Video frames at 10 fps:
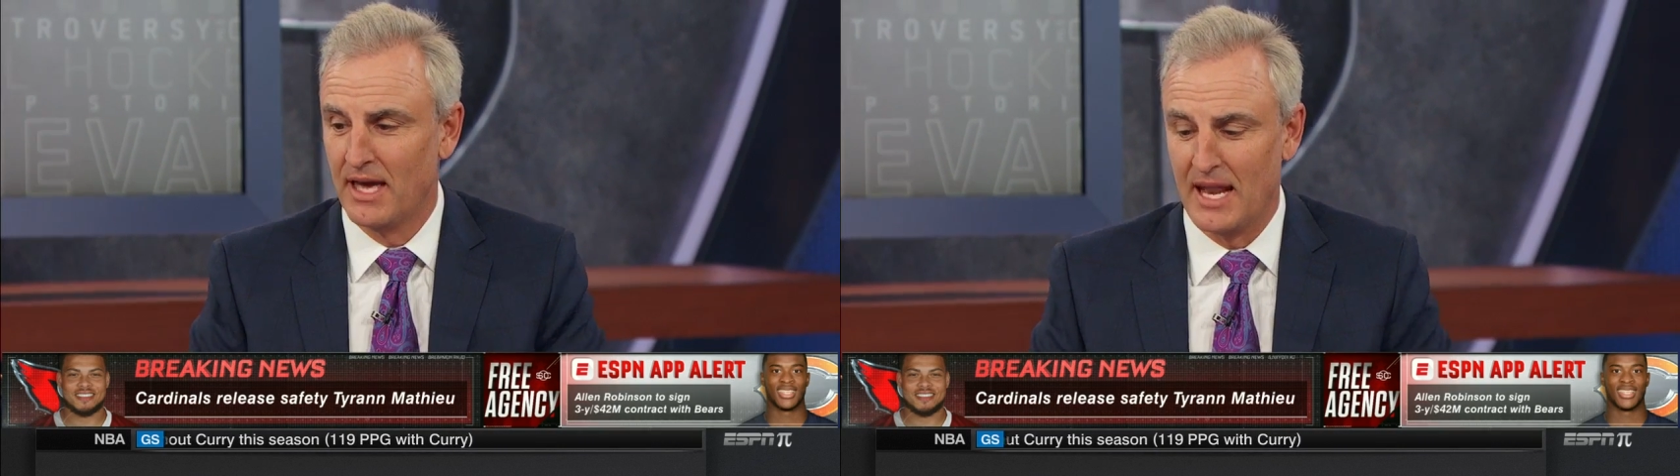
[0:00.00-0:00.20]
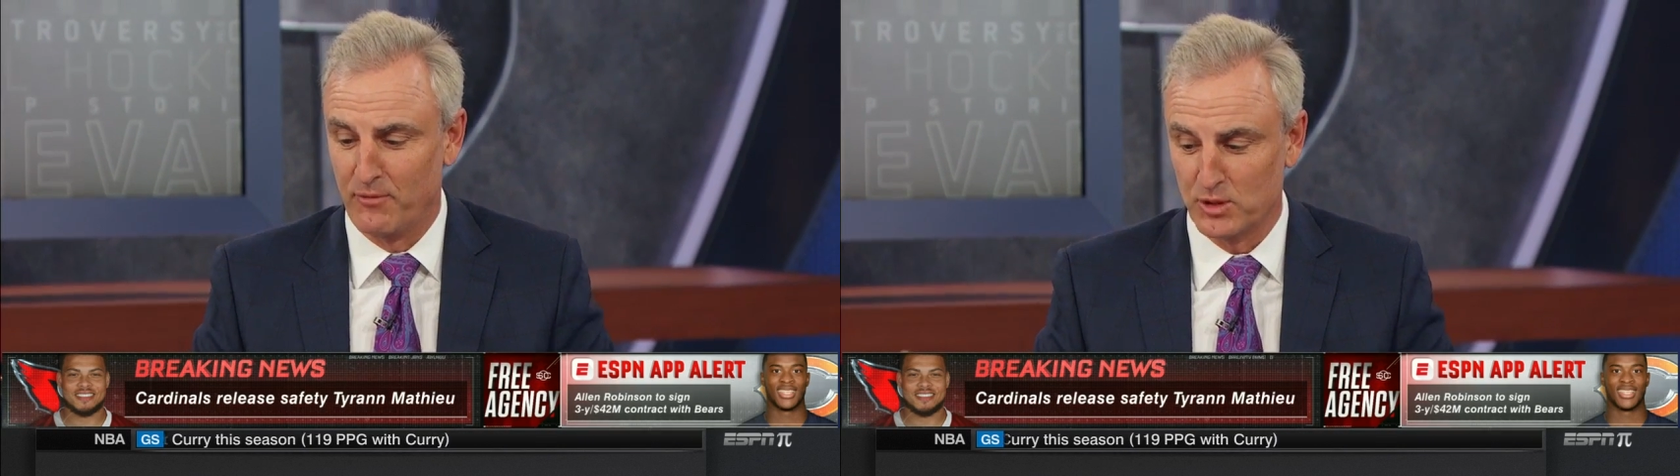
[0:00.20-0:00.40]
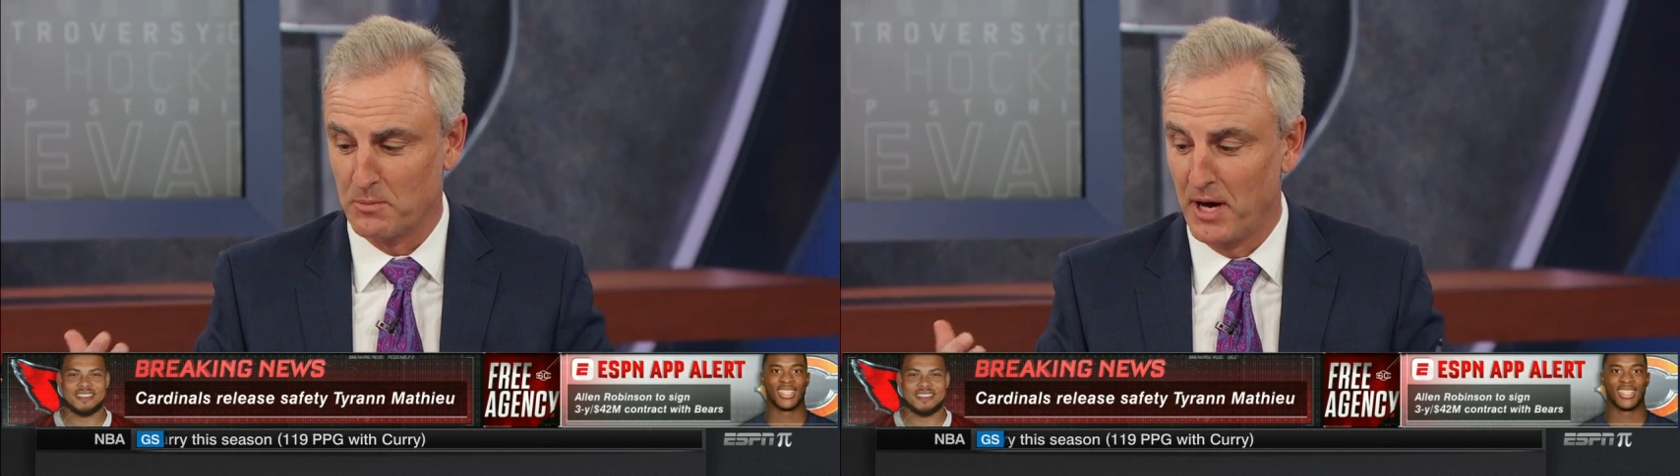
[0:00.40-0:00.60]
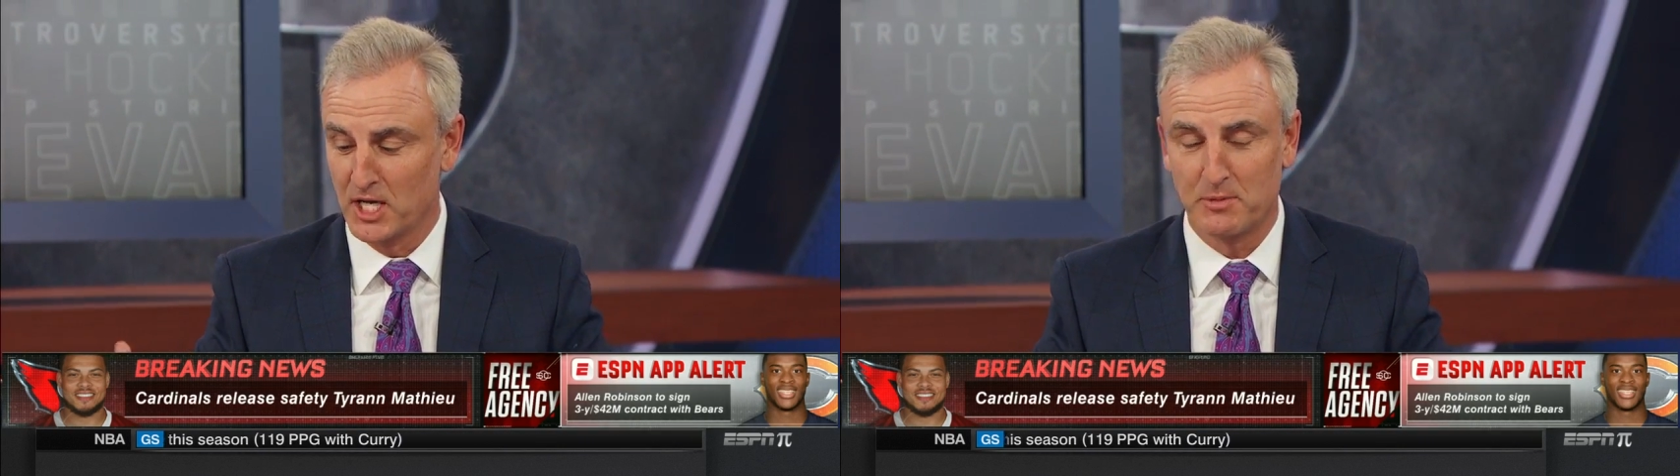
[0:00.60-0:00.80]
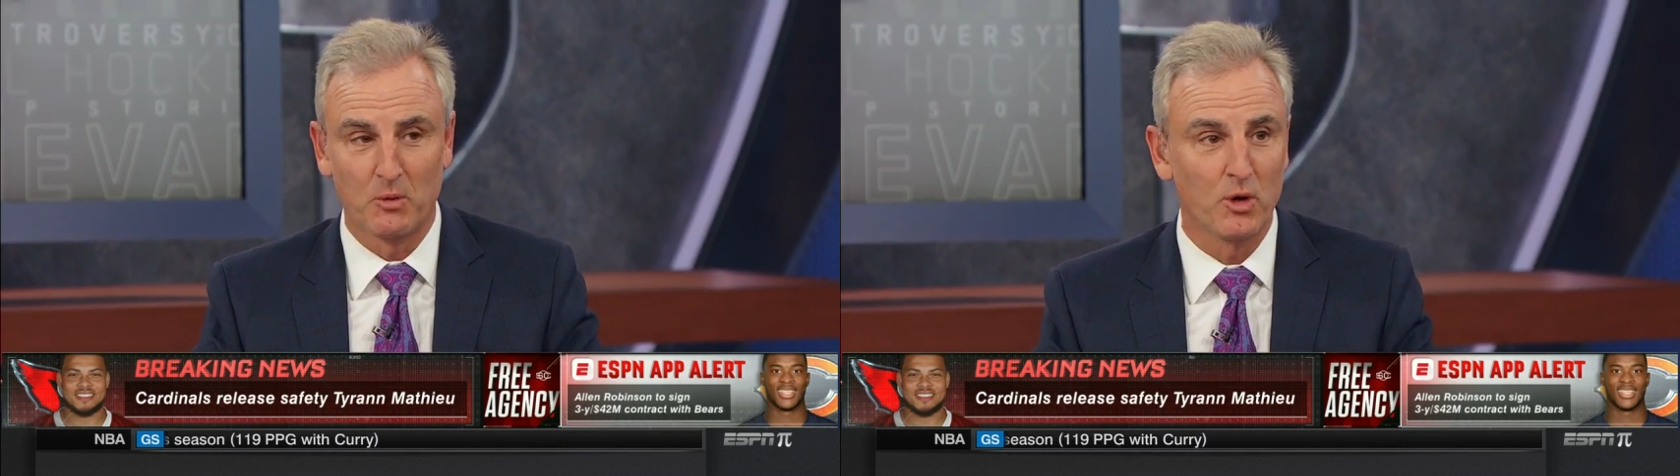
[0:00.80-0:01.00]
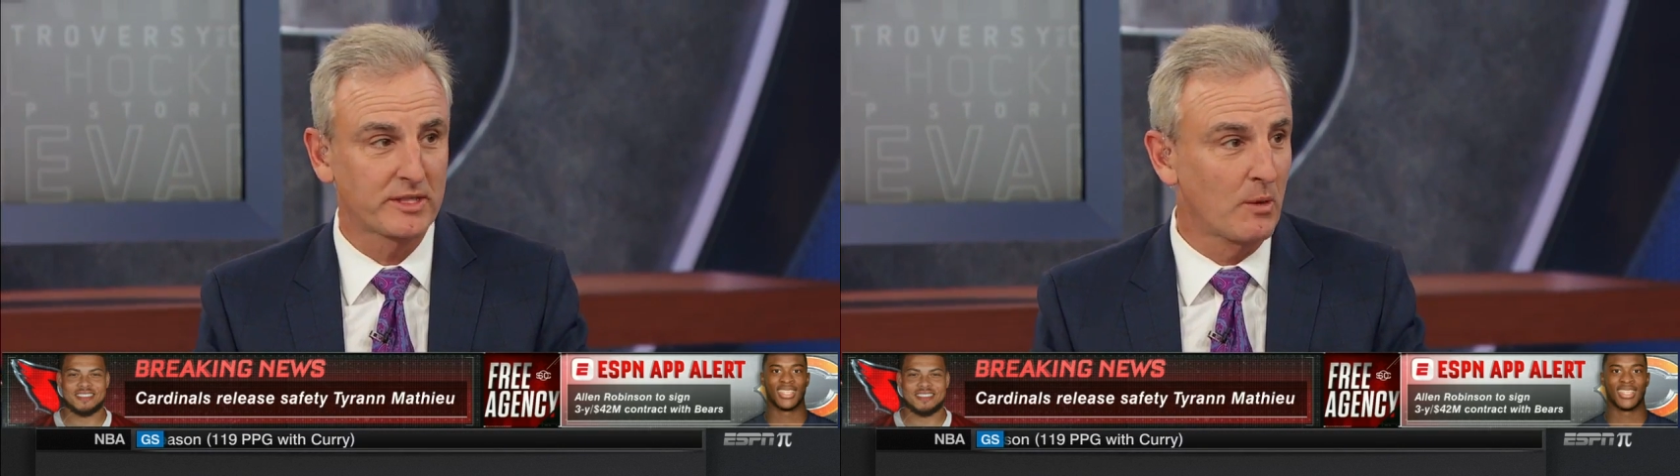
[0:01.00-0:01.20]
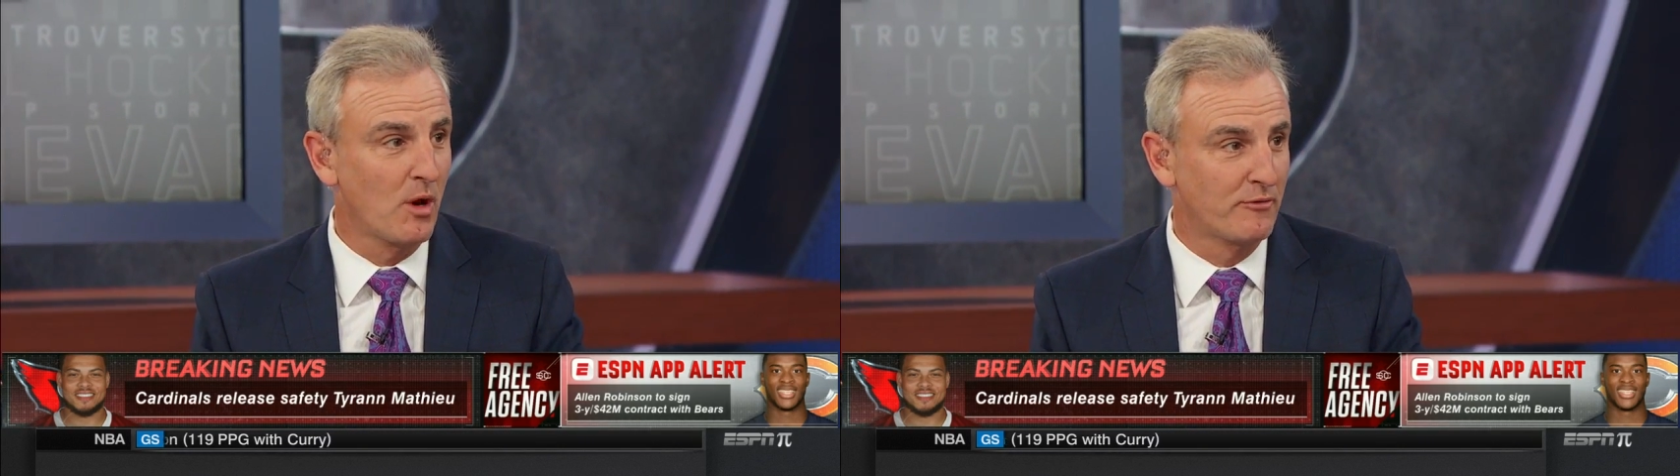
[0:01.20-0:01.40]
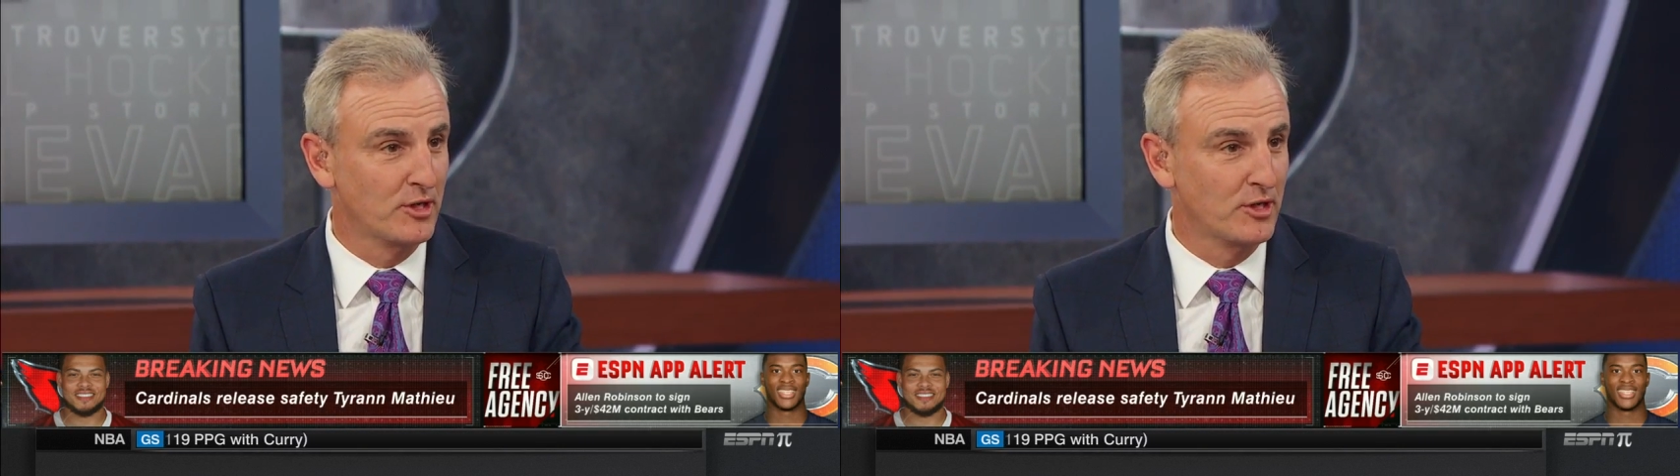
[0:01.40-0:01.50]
and if it was a punishment, it worked out well